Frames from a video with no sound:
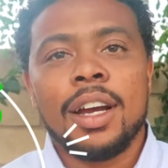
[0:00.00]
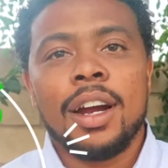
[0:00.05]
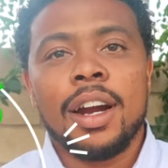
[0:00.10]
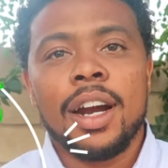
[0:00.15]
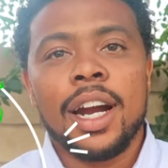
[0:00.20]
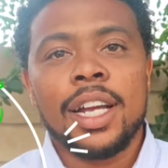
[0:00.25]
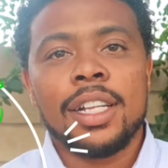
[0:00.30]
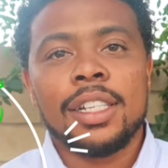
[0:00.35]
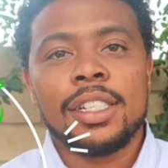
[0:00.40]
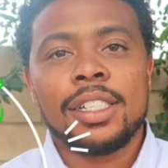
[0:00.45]

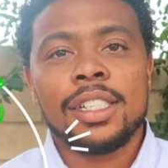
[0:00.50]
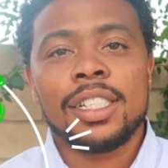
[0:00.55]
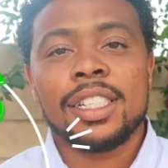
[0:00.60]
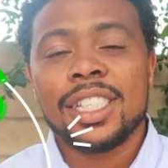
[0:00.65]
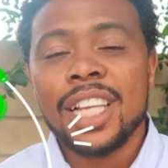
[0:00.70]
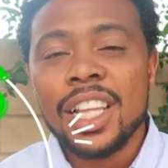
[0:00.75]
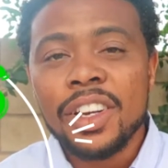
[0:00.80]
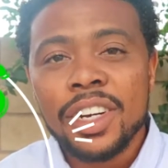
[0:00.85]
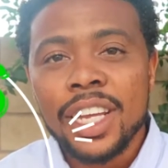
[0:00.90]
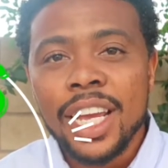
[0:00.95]
Alright, this is
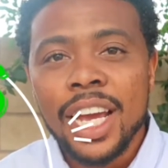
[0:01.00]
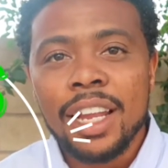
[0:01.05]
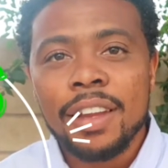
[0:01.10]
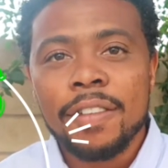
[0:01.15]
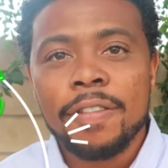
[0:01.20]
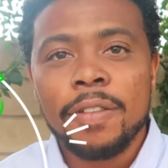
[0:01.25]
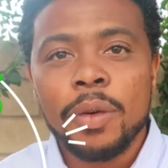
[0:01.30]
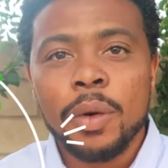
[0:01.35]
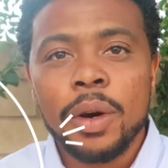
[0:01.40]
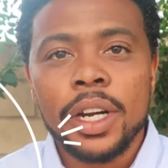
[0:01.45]
Southern
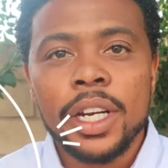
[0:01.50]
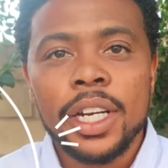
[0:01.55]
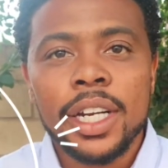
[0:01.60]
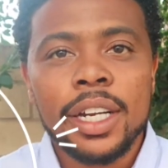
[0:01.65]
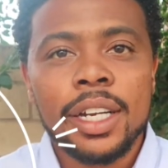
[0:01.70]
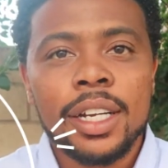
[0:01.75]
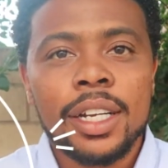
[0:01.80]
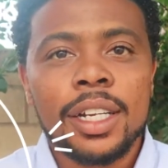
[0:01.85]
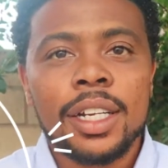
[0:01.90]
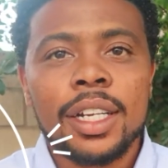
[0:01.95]

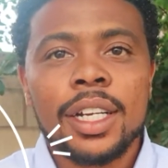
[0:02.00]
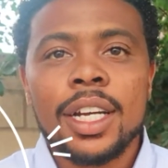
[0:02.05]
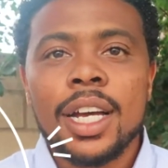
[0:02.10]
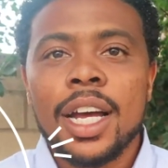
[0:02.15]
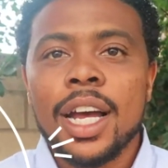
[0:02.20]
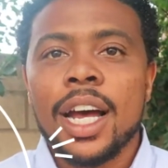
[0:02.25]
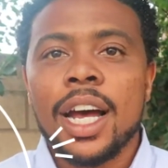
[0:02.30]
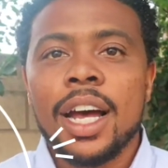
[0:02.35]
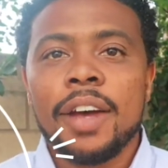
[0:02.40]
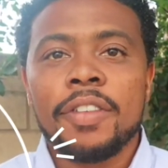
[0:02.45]
California.
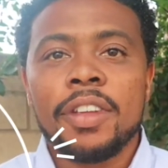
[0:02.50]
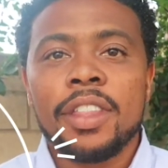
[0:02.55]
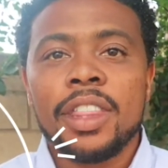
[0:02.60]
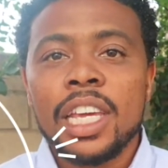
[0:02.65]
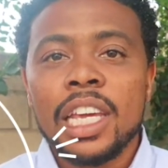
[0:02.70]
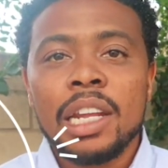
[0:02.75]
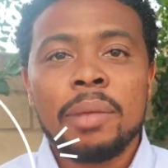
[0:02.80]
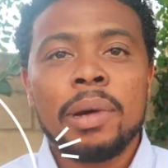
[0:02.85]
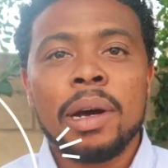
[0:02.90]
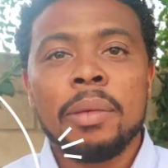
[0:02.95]
If you're
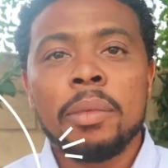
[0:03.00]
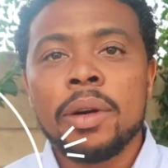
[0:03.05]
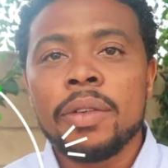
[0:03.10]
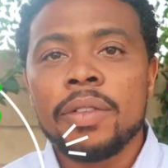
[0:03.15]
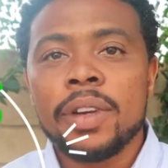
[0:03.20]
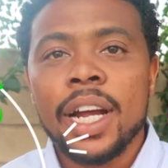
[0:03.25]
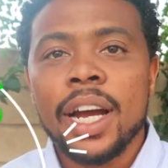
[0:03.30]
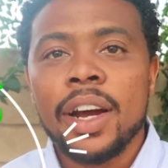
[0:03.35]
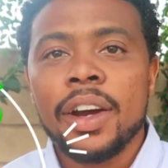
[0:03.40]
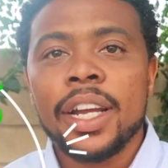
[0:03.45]
thinking about
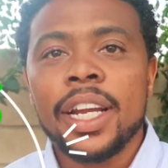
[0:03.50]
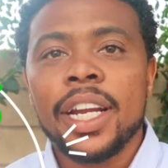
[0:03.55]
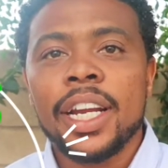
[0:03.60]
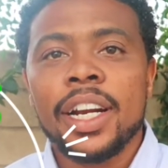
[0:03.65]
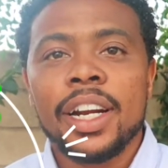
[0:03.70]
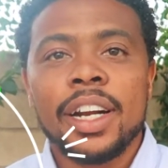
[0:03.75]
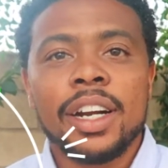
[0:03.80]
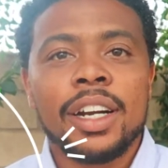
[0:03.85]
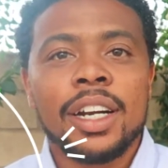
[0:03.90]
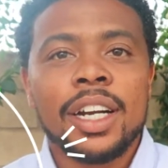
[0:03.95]
moving out
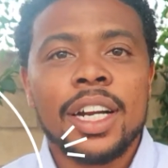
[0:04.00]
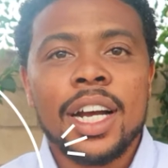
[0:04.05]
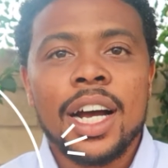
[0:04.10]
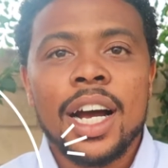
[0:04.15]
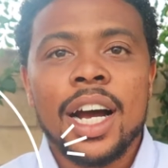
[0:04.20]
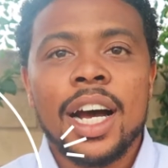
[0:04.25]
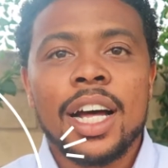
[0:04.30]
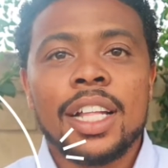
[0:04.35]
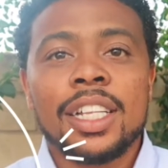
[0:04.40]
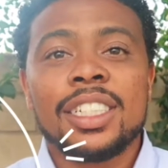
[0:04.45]
here,
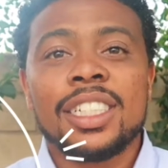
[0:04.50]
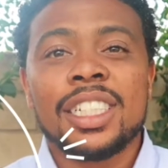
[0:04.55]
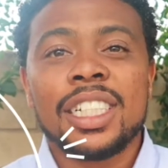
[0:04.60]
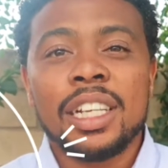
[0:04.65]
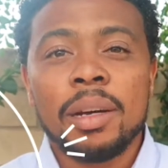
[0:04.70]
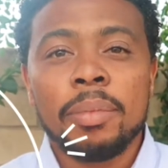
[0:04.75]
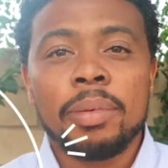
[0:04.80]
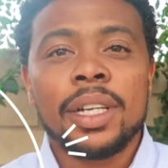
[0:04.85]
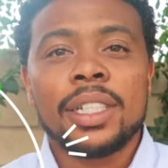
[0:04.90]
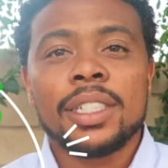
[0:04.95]
this is a
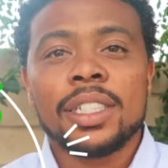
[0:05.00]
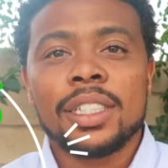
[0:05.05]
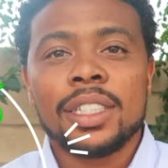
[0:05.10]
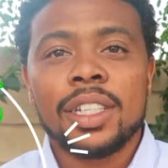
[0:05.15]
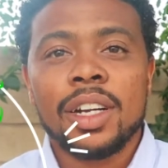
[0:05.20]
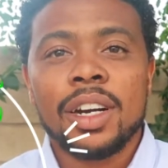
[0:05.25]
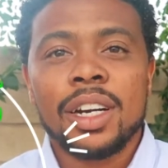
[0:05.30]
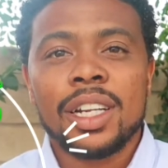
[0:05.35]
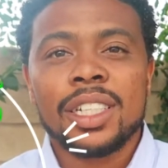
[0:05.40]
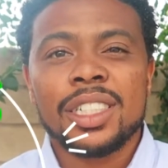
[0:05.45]
good place to
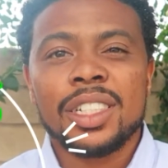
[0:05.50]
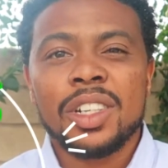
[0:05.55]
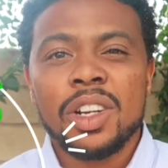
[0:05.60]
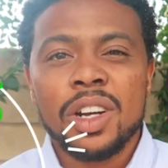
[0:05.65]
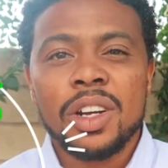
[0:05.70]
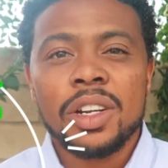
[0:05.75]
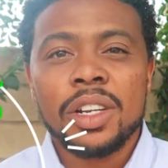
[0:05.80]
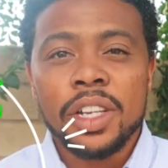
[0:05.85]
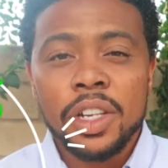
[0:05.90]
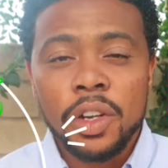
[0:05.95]
start
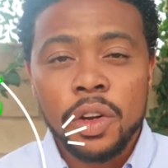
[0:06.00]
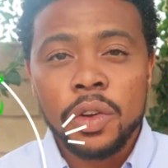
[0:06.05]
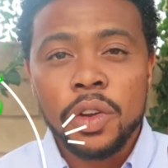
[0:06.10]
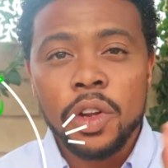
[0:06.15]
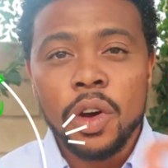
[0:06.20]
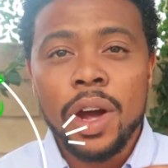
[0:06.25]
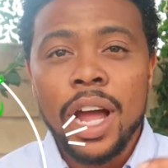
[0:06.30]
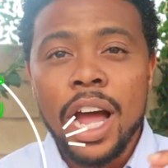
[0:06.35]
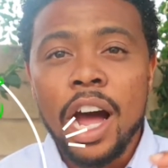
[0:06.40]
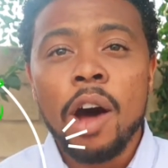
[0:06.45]
because you'll
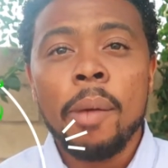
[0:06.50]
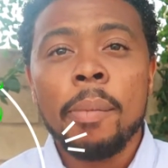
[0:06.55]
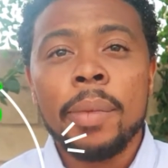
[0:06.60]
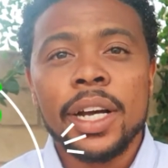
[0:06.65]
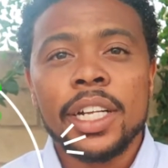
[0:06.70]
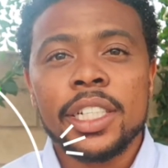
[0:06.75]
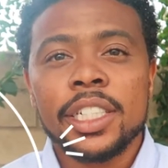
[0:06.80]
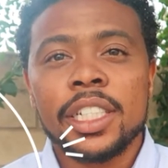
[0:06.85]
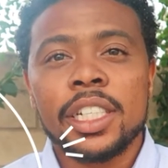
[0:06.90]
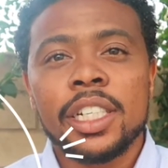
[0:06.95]
know how
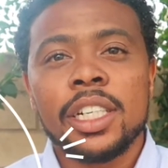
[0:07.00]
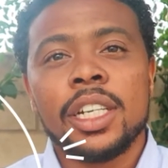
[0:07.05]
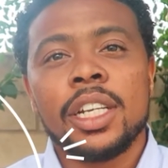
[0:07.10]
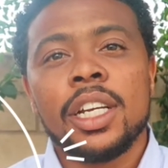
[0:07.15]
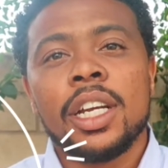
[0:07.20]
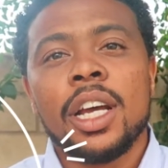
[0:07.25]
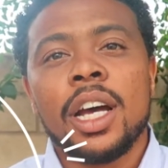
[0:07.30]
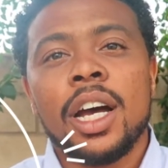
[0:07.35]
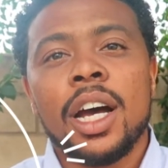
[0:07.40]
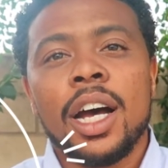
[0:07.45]
much
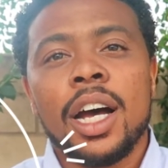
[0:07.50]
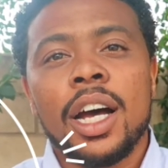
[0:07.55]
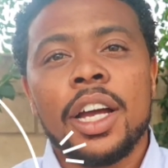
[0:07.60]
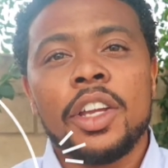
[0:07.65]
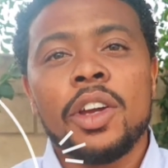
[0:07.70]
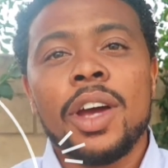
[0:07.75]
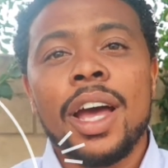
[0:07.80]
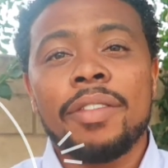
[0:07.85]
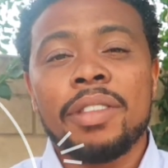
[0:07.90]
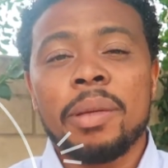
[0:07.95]

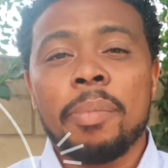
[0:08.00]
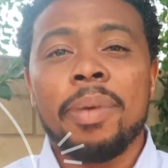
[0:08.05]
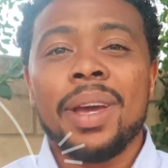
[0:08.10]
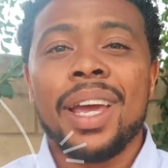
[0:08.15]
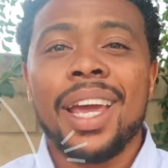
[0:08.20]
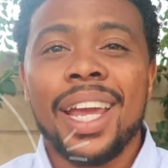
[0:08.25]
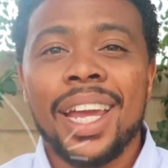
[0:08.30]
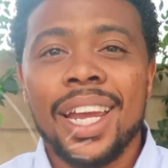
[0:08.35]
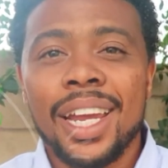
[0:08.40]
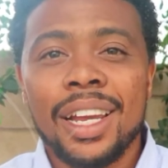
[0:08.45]
you have to
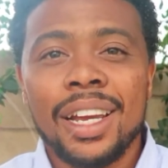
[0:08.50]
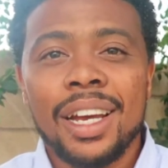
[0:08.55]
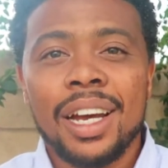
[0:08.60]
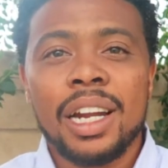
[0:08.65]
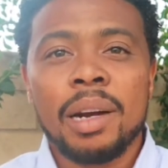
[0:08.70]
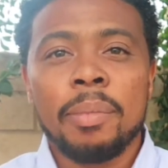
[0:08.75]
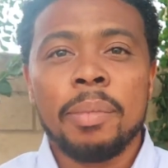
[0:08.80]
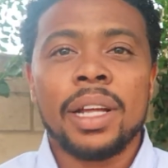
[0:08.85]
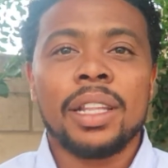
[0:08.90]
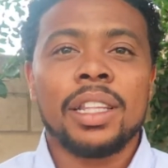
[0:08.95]
pay
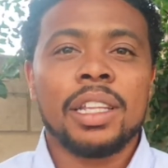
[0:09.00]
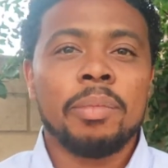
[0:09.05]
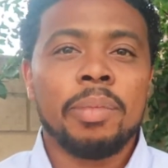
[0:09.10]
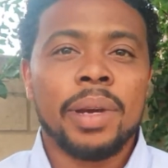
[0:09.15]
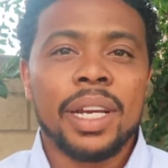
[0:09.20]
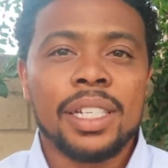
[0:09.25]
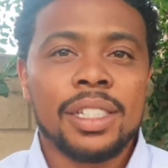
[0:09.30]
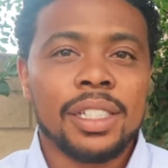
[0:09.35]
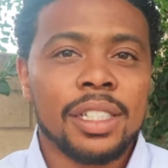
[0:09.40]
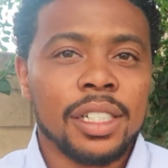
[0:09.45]
on a monthly
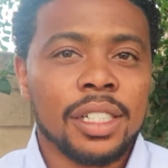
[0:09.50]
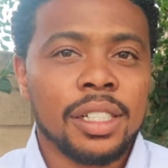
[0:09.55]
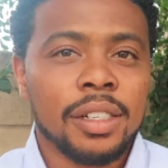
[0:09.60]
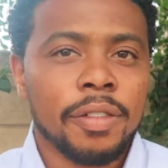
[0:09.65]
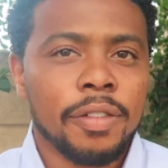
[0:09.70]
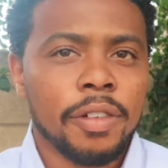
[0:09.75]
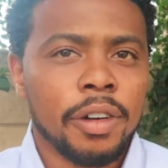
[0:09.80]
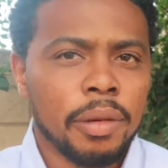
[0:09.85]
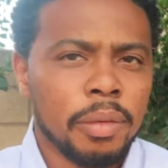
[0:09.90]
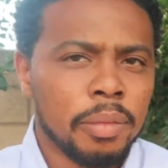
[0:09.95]
basis
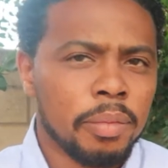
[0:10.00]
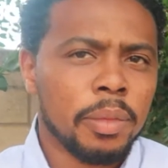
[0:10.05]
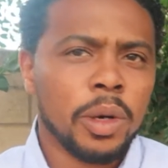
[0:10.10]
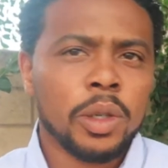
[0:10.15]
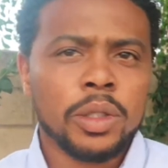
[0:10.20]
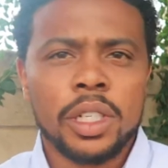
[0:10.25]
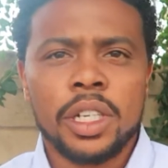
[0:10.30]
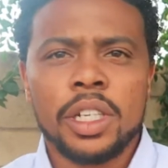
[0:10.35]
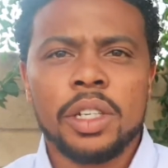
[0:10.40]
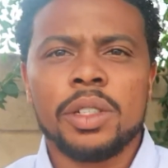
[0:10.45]
for
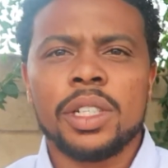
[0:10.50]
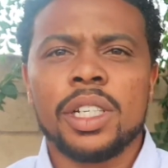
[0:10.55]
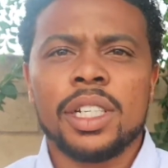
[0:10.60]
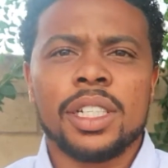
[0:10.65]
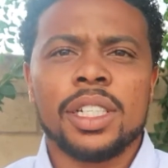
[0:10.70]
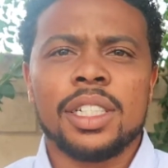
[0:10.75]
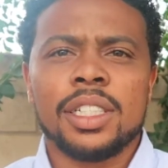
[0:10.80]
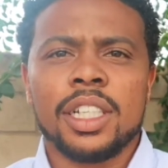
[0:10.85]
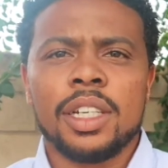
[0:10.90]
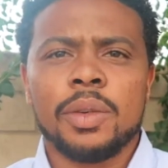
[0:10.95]
most of the
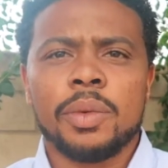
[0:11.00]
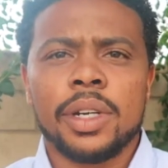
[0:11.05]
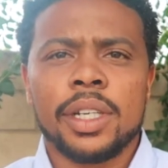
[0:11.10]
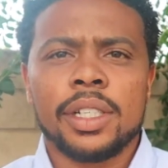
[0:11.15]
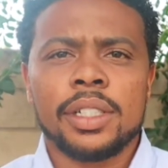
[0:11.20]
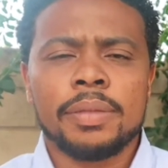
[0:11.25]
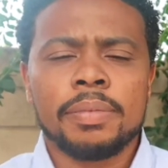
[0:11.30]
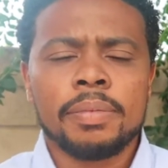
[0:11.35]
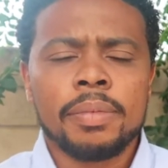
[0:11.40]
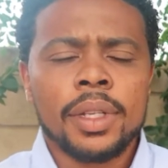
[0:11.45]
utilities
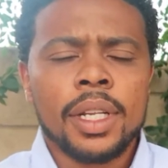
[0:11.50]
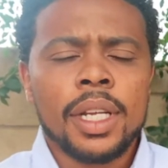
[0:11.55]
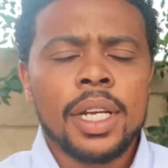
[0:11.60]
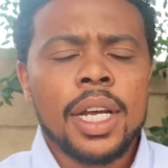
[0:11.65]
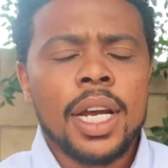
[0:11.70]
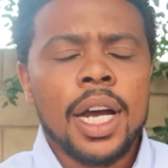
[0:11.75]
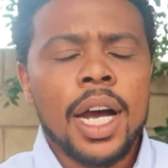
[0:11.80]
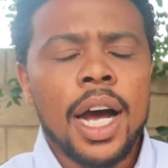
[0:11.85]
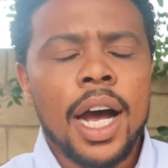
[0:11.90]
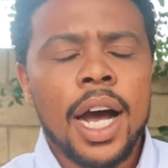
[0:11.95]
anyways.
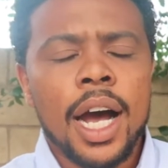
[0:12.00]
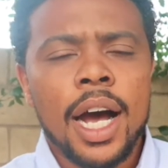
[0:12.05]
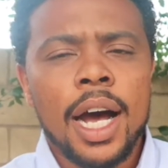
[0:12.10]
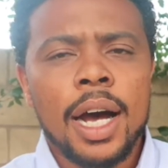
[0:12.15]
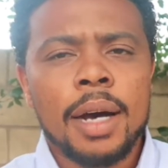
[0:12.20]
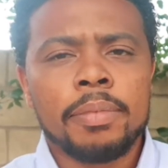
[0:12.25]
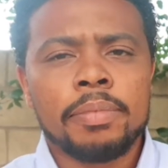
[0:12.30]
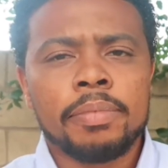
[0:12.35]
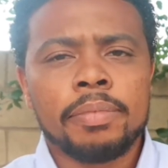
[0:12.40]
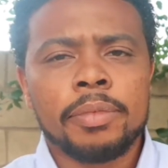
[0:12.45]

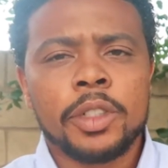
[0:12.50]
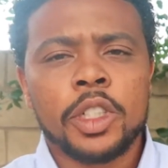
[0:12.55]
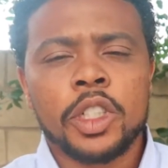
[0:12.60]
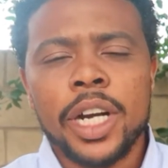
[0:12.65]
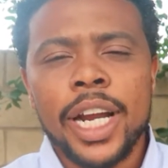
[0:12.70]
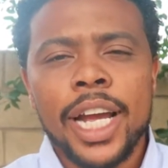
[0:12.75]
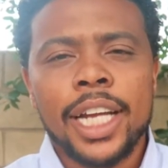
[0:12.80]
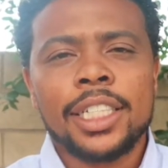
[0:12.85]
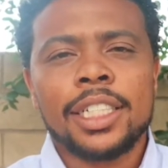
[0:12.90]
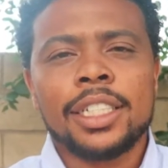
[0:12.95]

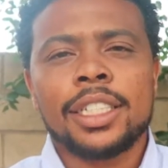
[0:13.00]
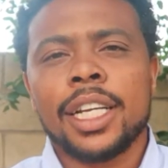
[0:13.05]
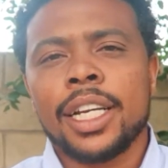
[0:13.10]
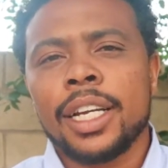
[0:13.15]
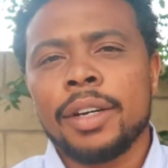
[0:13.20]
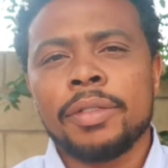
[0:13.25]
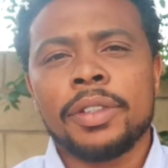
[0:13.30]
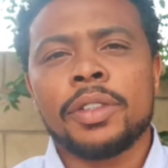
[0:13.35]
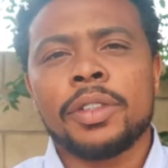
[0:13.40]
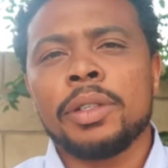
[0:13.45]
Trash is like
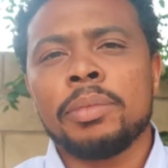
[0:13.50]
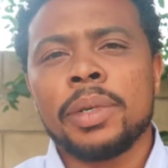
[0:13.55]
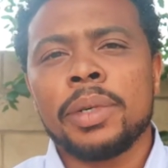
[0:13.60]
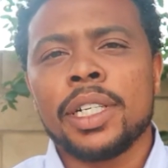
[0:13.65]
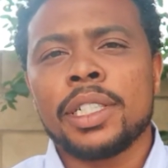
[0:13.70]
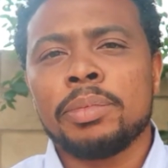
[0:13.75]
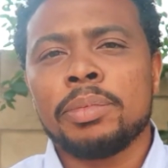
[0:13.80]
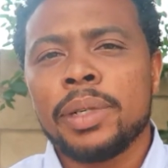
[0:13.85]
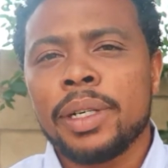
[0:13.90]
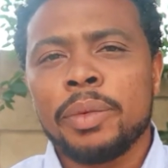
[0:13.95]
every 3
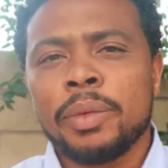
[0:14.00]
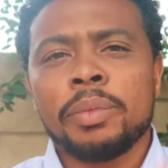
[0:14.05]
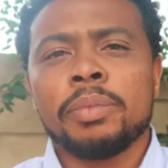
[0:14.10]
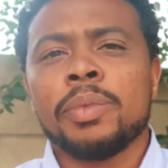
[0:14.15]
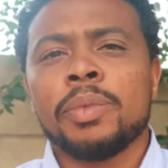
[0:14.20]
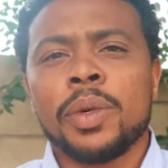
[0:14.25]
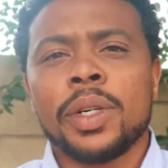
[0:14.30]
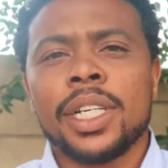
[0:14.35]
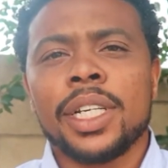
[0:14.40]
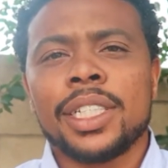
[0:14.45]
months, but
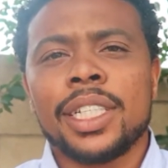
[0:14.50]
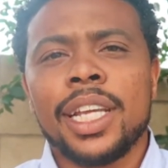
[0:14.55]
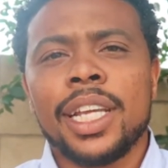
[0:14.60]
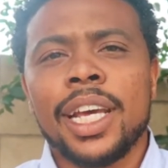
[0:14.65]
we'll get to